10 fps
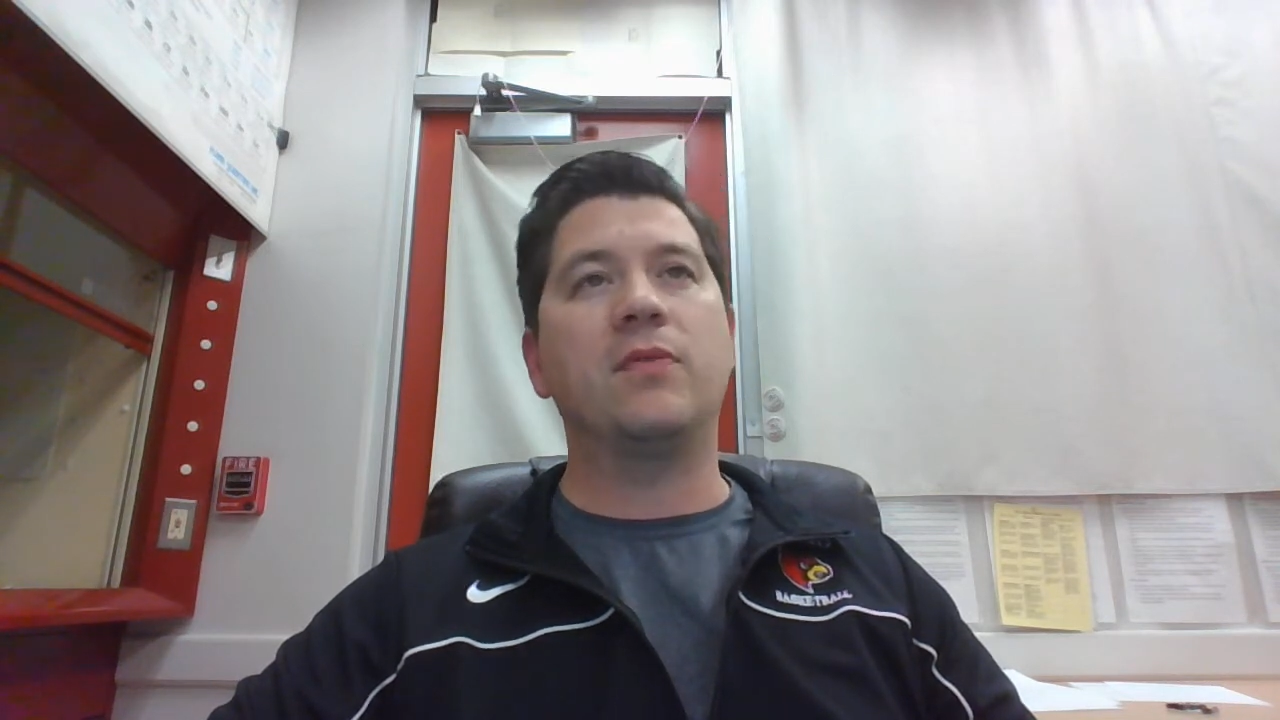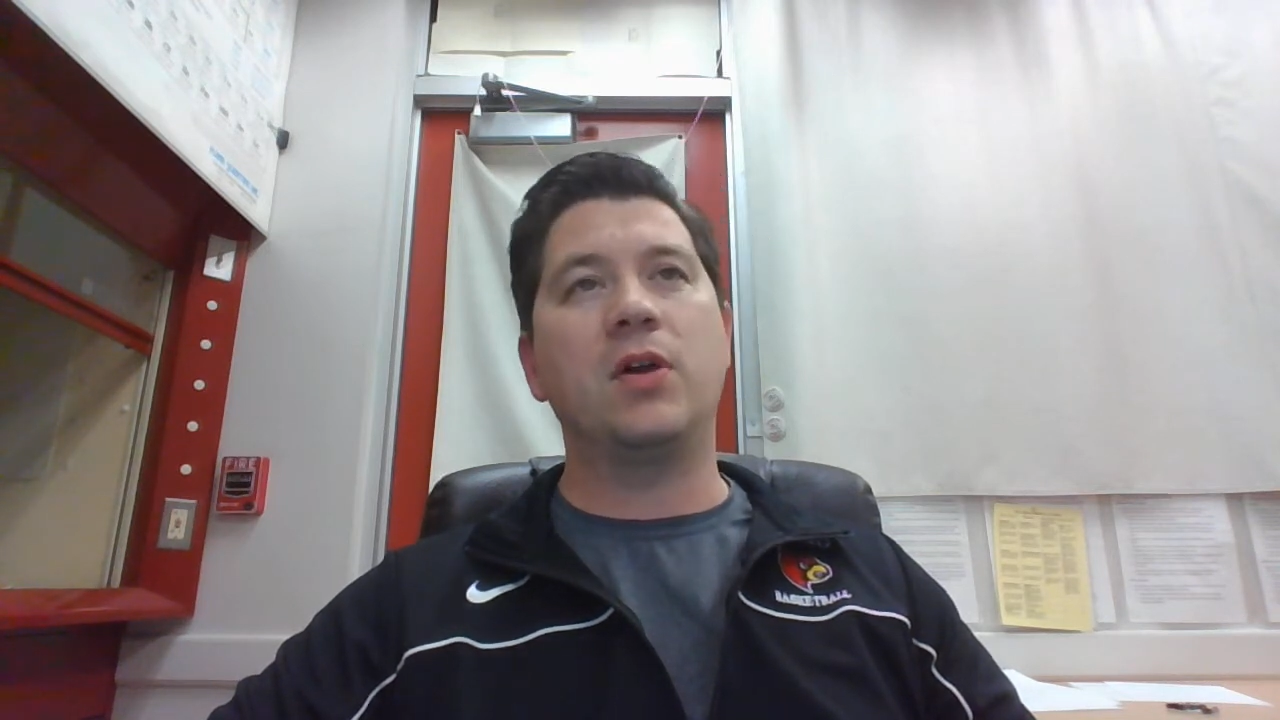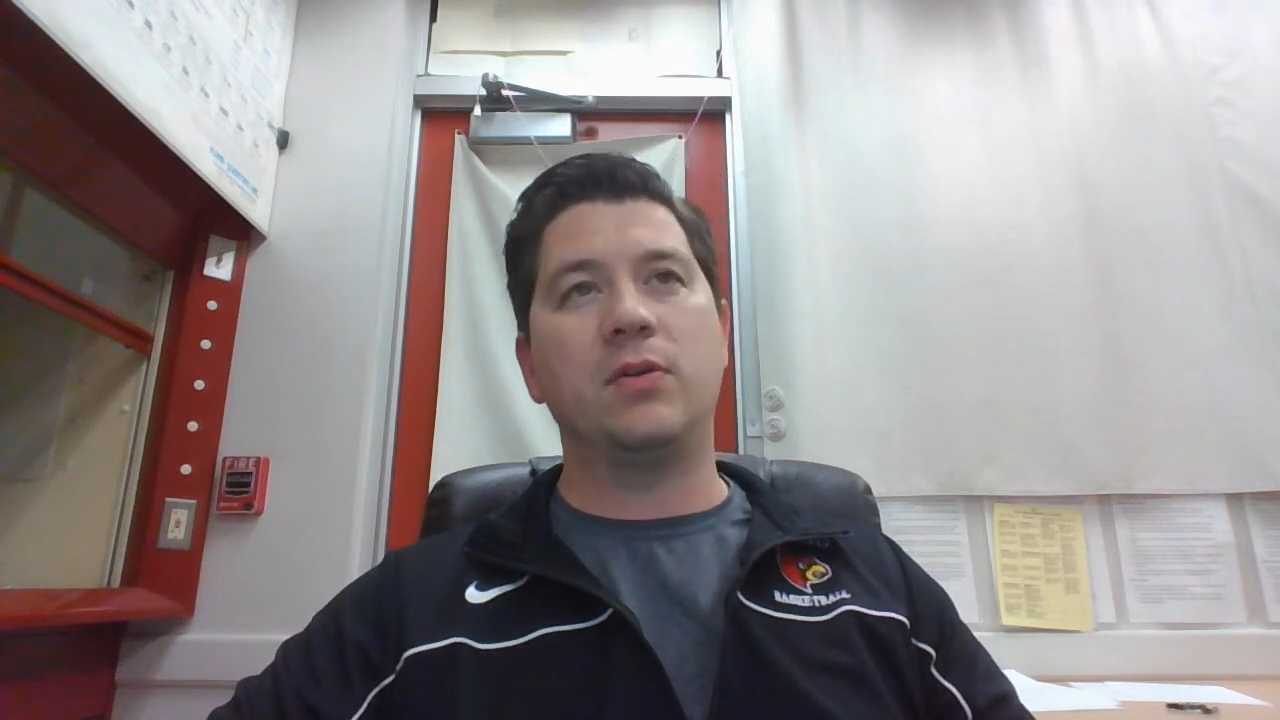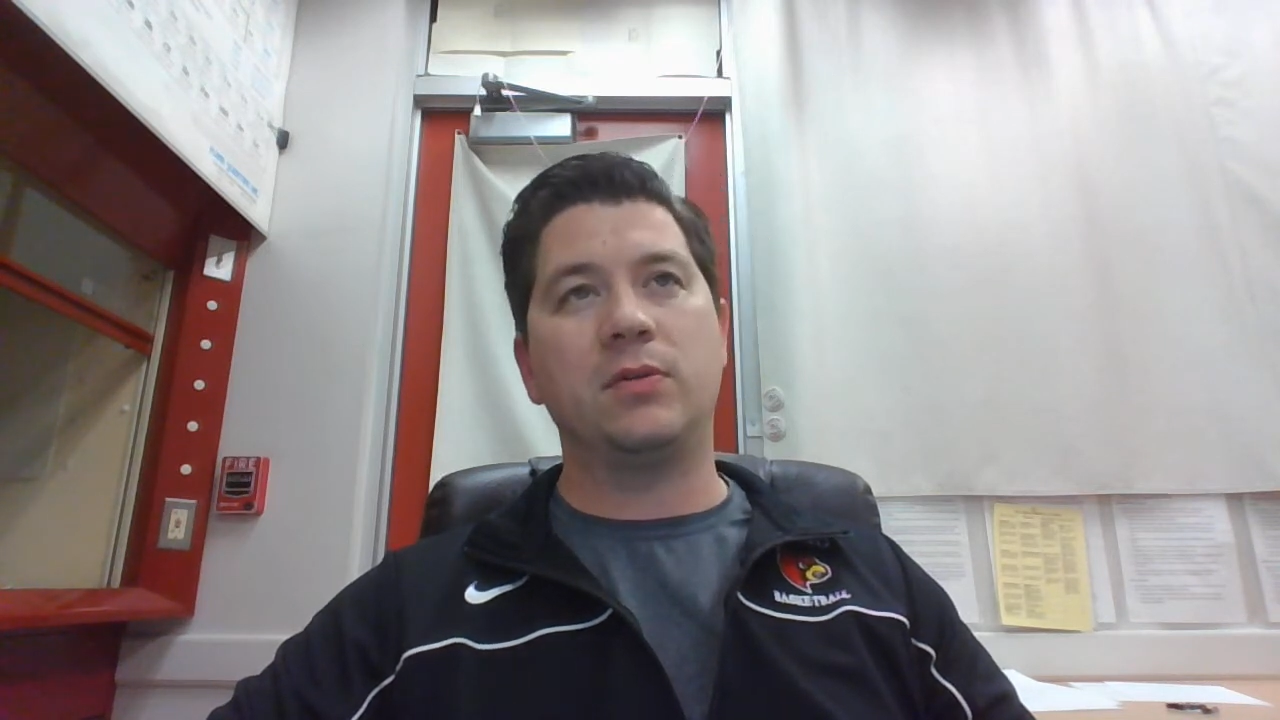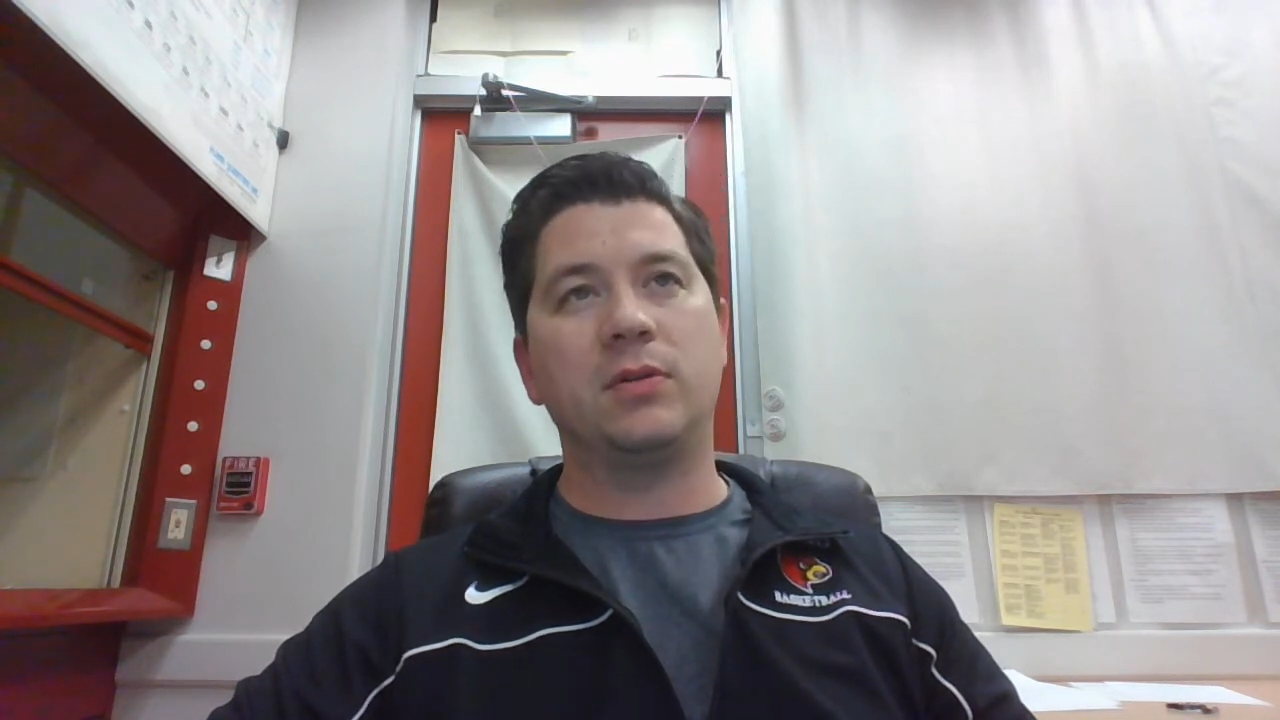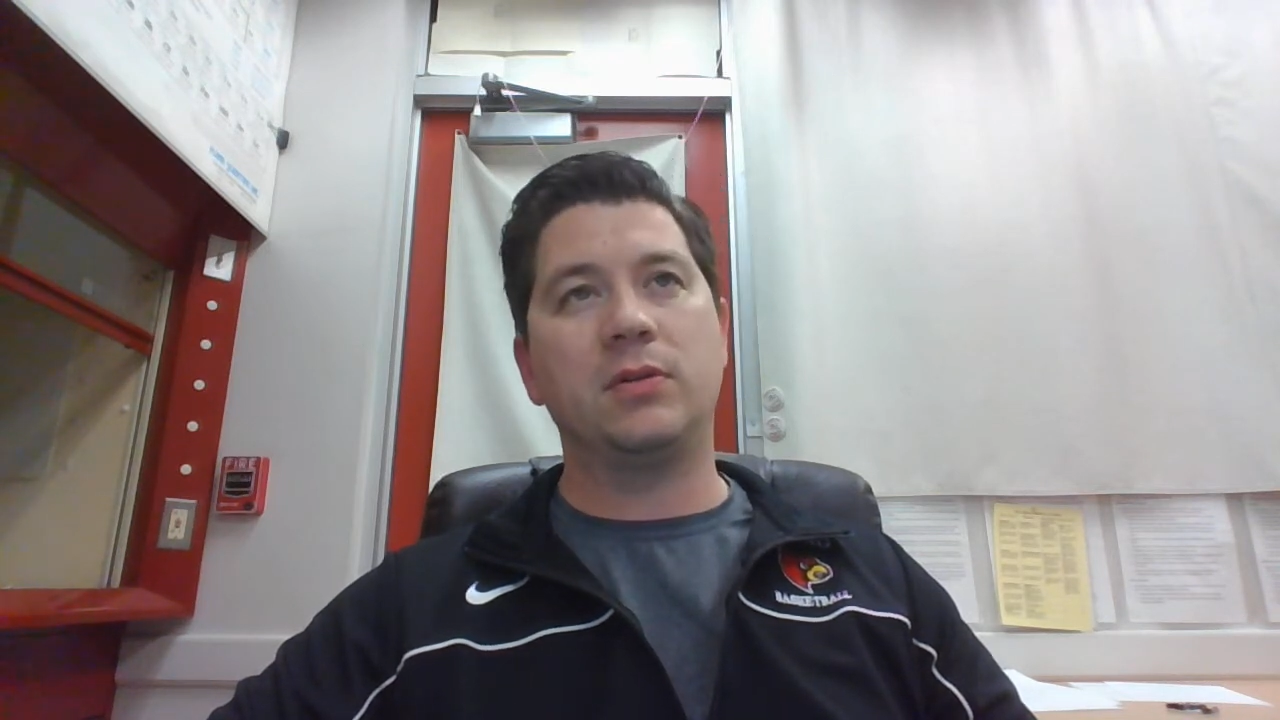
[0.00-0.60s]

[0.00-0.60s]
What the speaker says: load